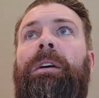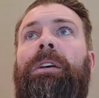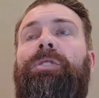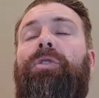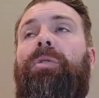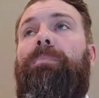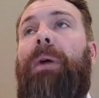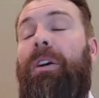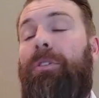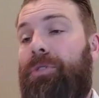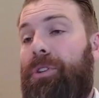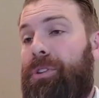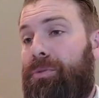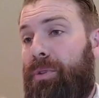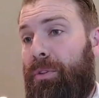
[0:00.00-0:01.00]
sort of
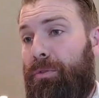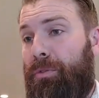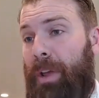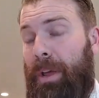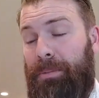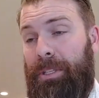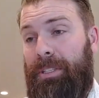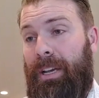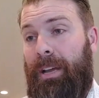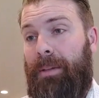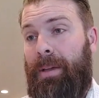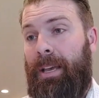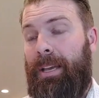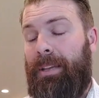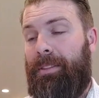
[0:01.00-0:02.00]
boundaries around family time
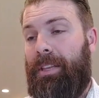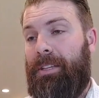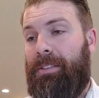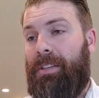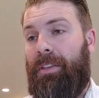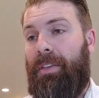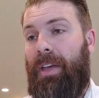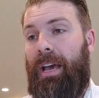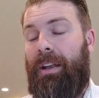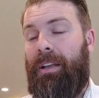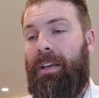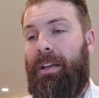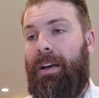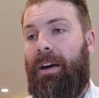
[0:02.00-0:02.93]
and things like that.